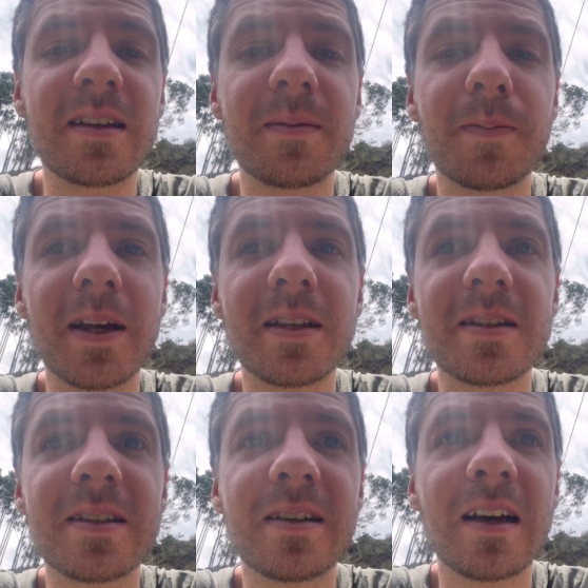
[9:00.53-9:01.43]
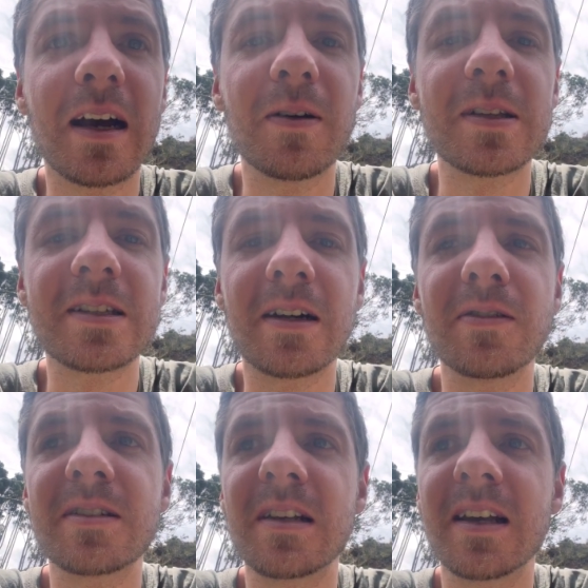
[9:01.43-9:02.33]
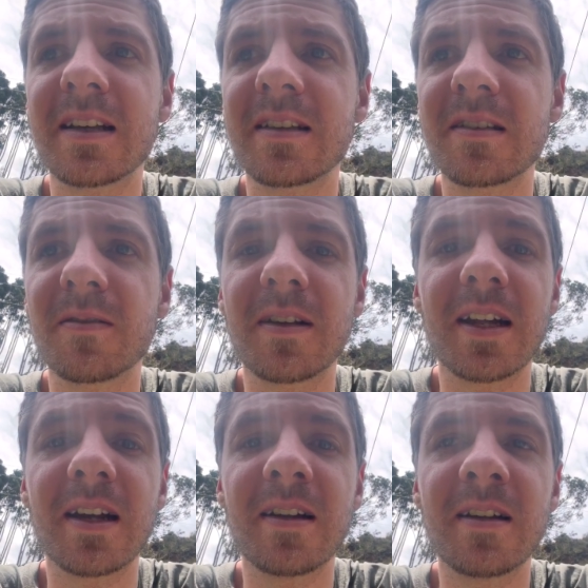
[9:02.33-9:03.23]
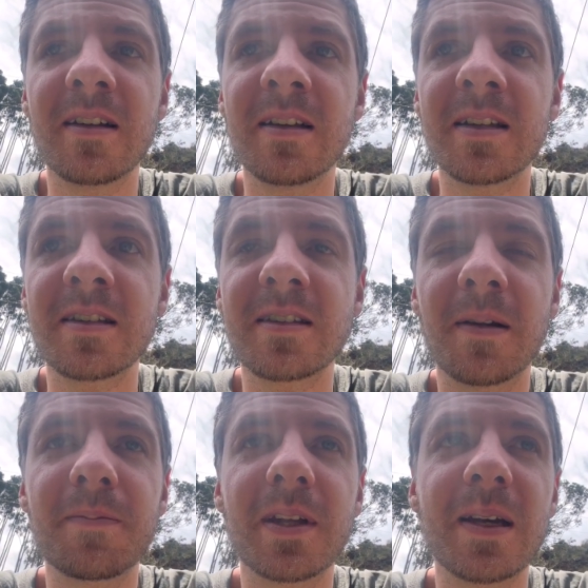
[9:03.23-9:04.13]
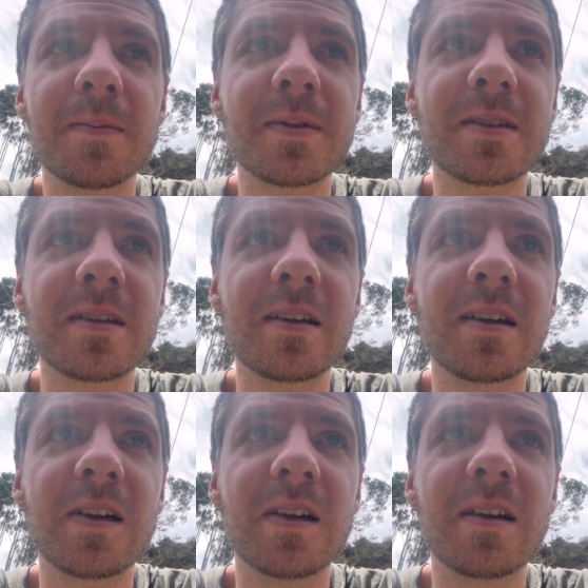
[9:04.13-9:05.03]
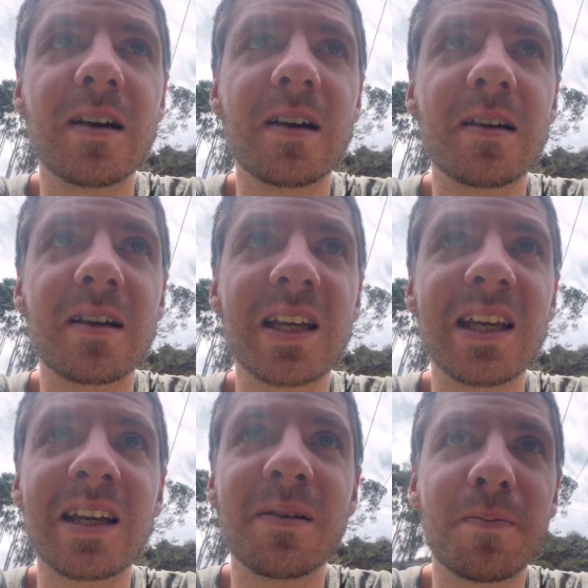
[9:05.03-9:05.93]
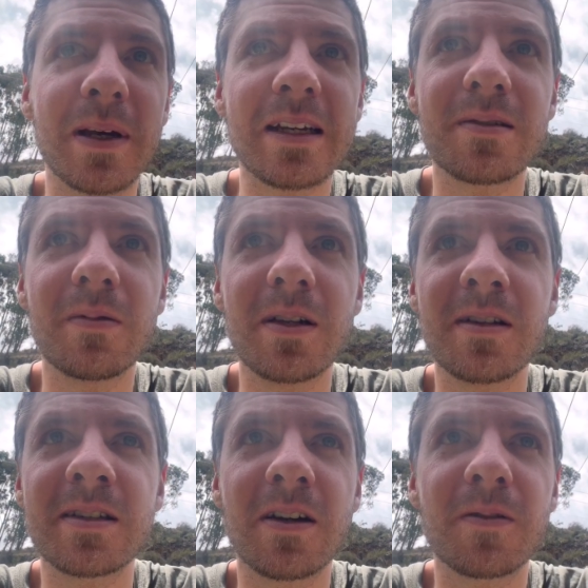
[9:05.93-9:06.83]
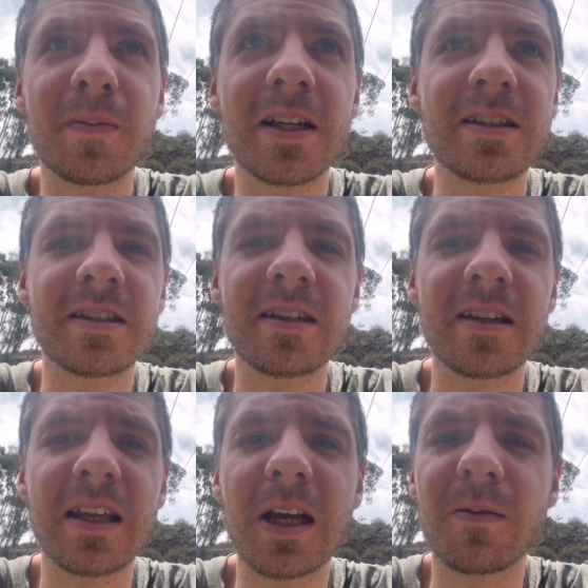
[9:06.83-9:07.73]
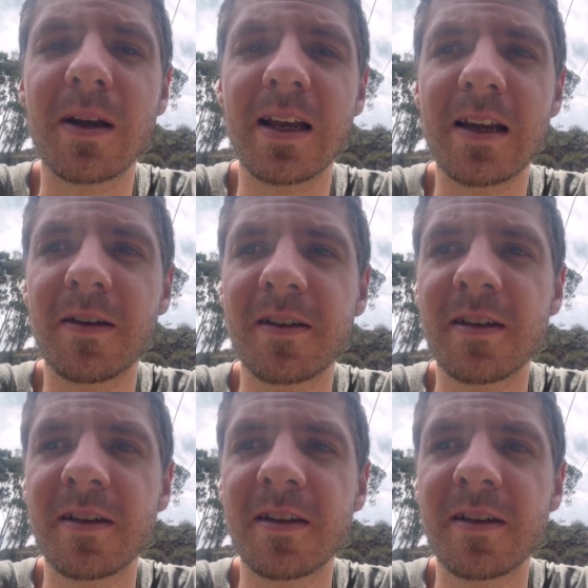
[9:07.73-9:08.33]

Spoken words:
depends how it sounds like together. Sometimes kick and bass will sound best equally loud.